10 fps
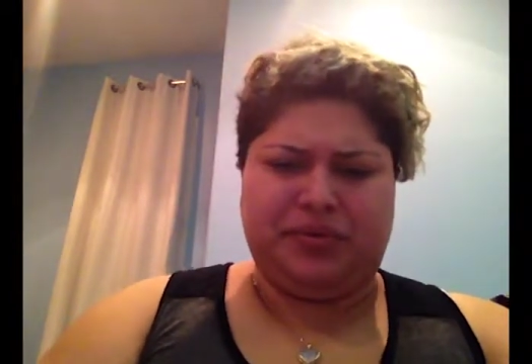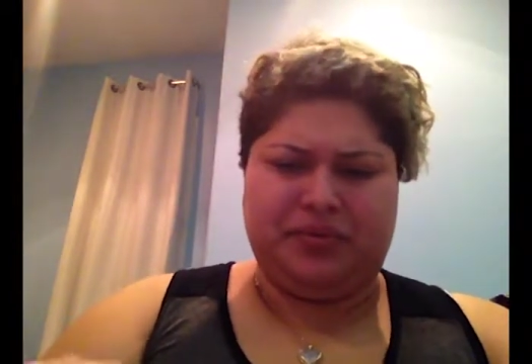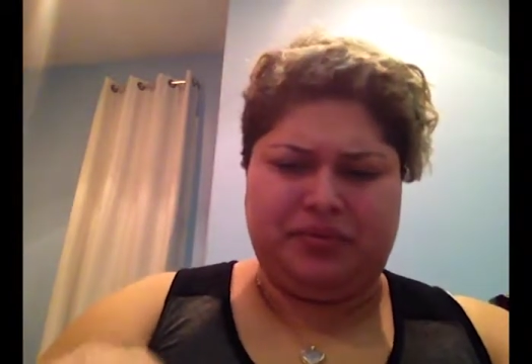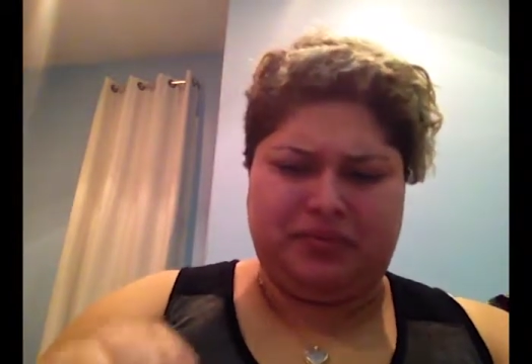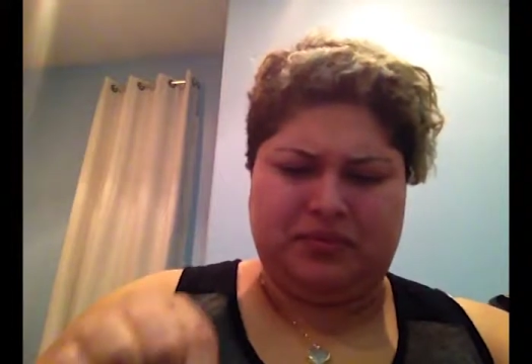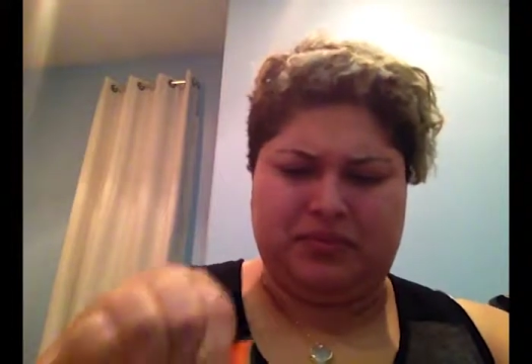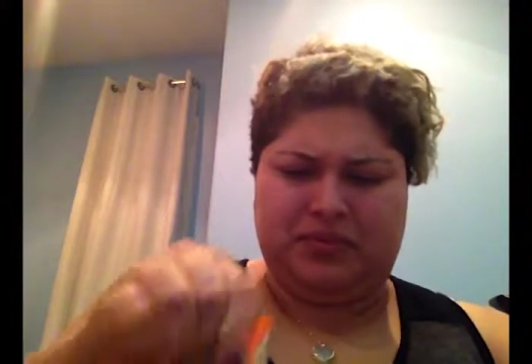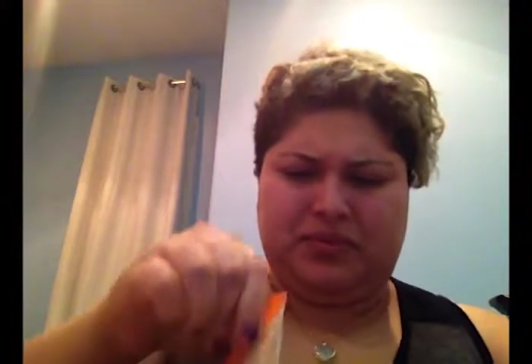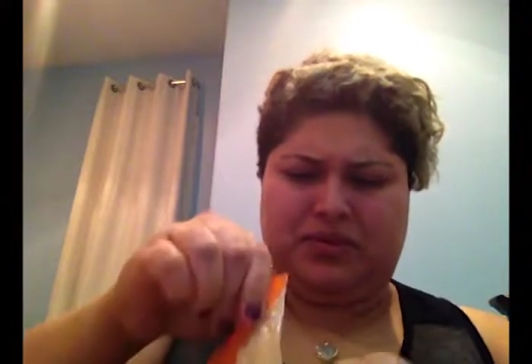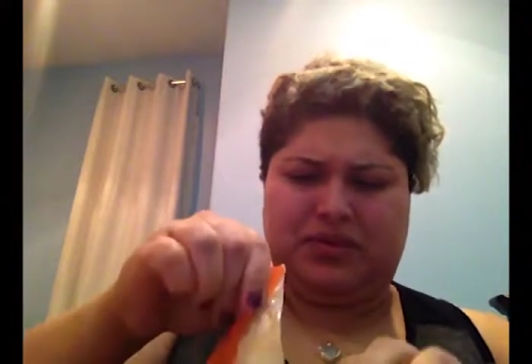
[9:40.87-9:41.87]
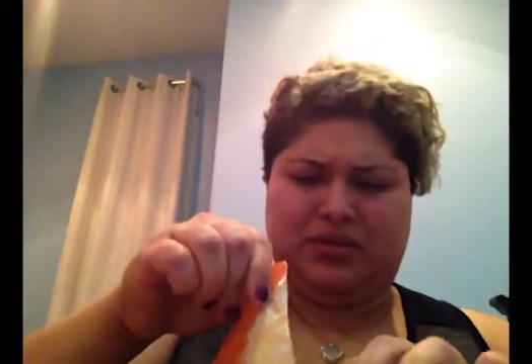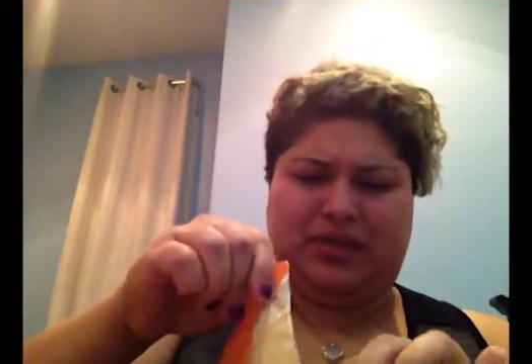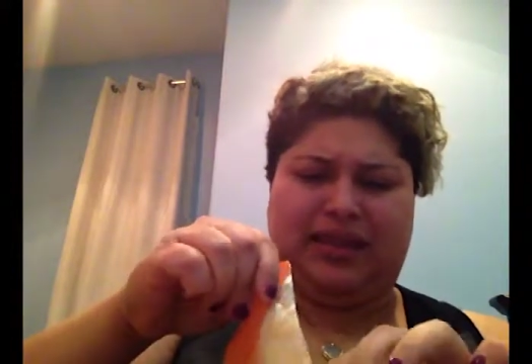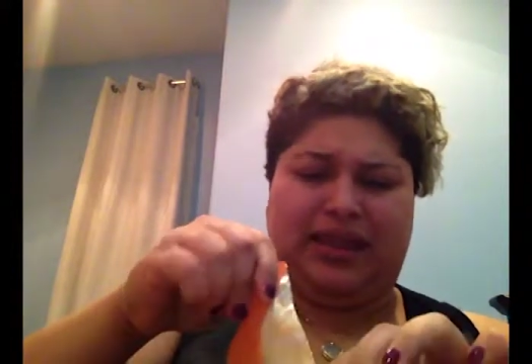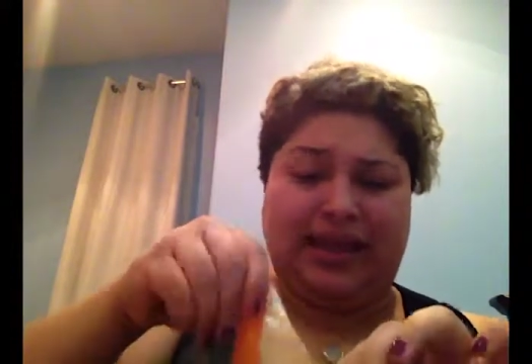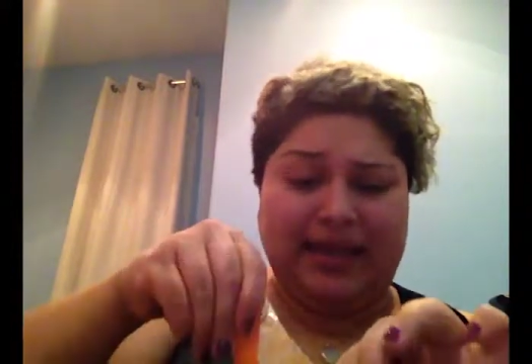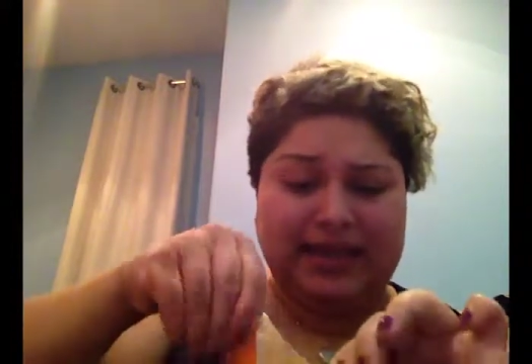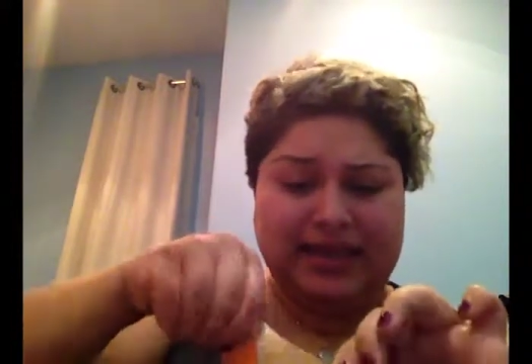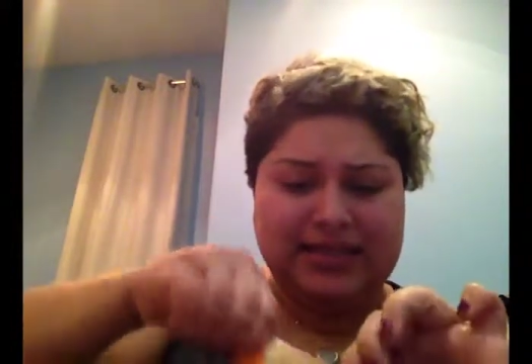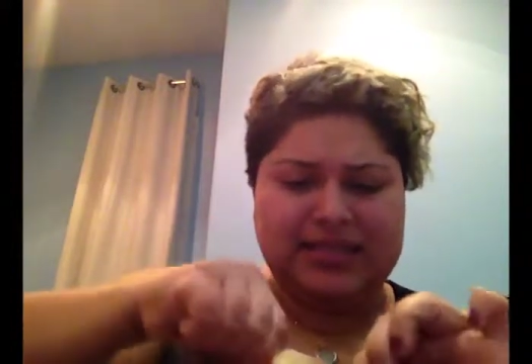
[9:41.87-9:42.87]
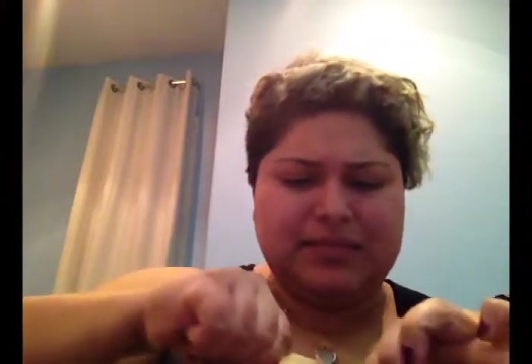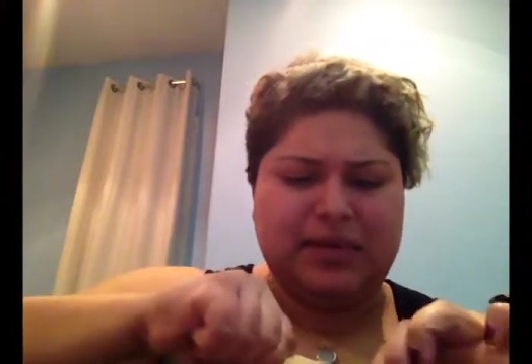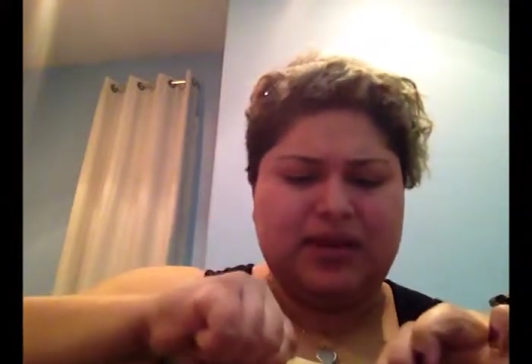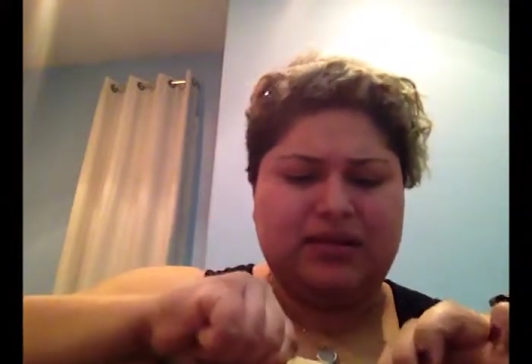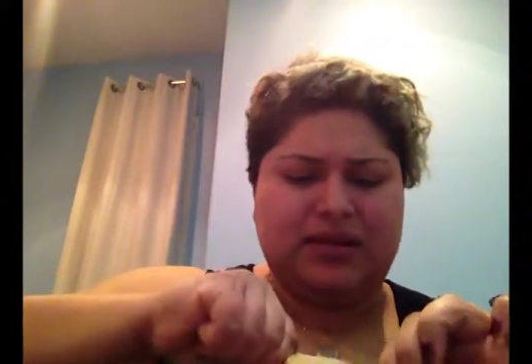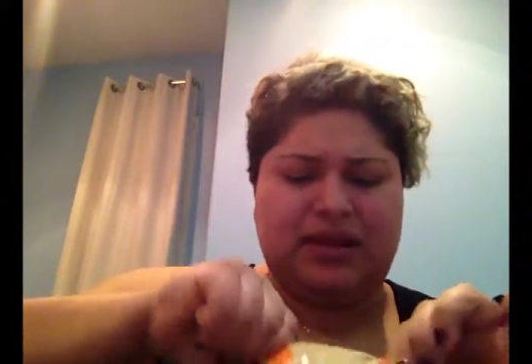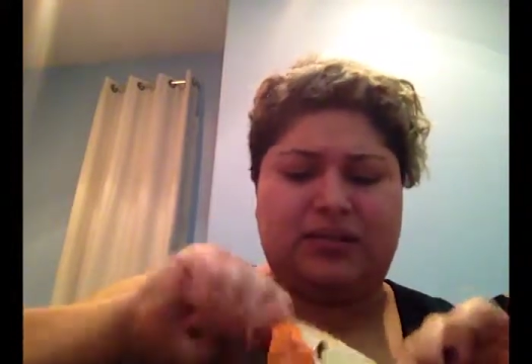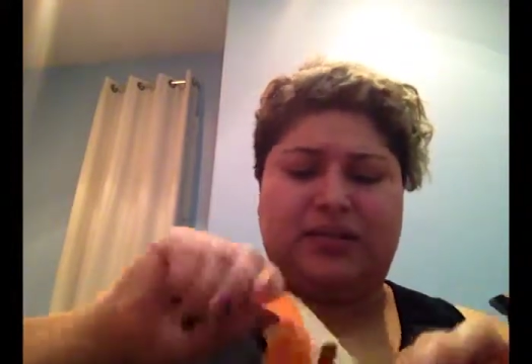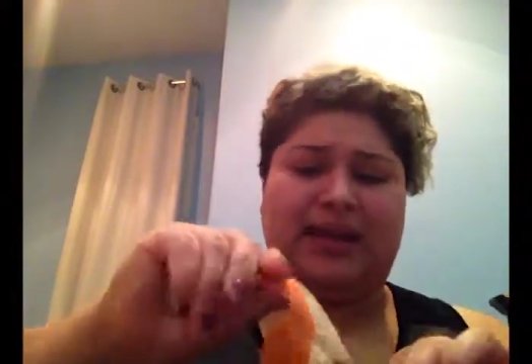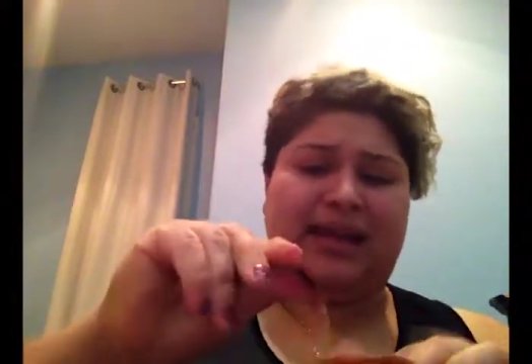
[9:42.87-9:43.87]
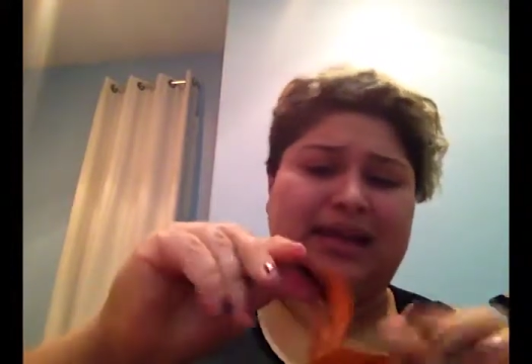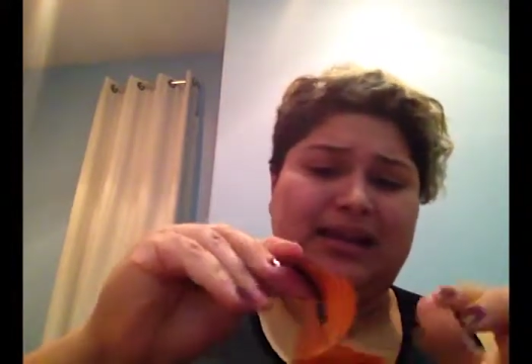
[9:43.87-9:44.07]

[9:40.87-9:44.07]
So, do I like the smell?